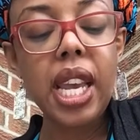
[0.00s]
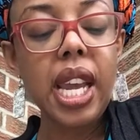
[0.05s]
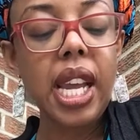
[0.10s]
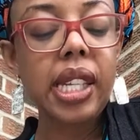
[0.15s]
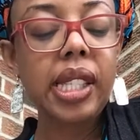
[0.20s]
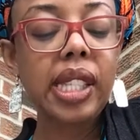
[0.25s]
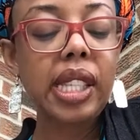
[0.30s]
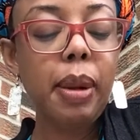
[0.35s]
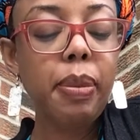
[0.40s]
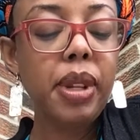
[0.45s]

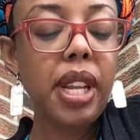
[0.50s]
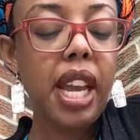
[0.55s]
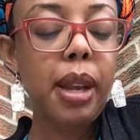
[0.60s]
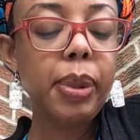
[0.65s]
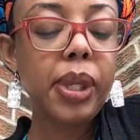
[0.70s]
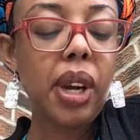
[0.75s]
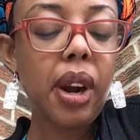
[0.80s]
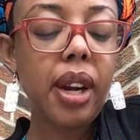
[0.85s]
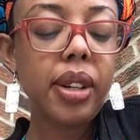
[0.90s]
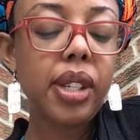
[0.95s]
it's sometimes
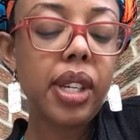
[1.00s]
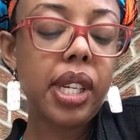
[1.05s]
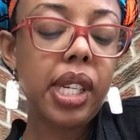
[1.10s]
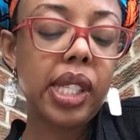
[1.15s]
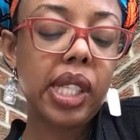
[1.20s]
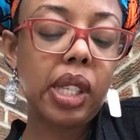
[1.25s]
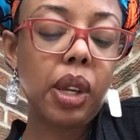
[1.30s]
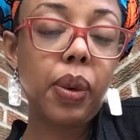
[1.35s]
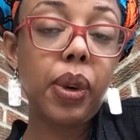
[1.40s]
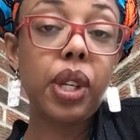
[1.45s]
hard to
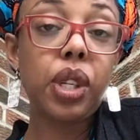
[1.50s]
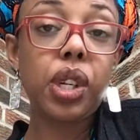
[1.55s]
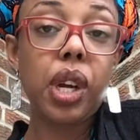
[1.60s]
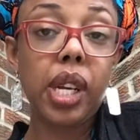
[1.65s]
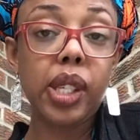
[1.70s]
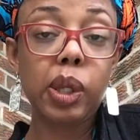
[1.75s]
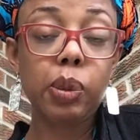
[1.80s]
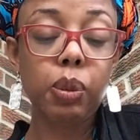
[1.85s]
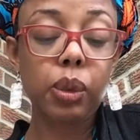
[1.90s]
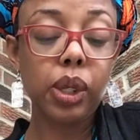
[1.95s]
distinguish
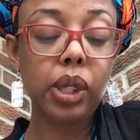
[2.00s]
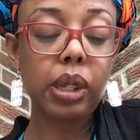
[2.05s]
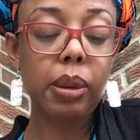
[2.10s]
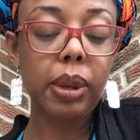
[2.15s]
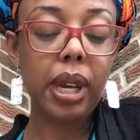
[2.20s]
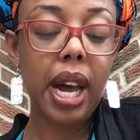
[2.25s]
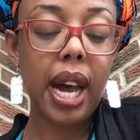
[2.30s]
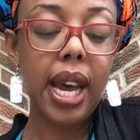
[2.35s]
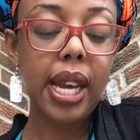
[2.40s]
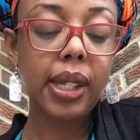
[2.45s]
us Muslim
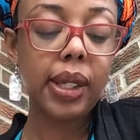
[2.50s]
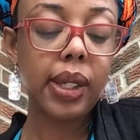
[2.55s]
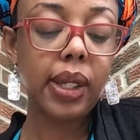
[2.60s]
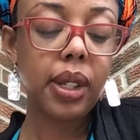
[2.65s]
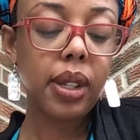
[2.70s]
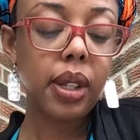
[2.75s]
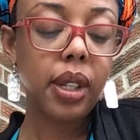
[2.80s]
guys.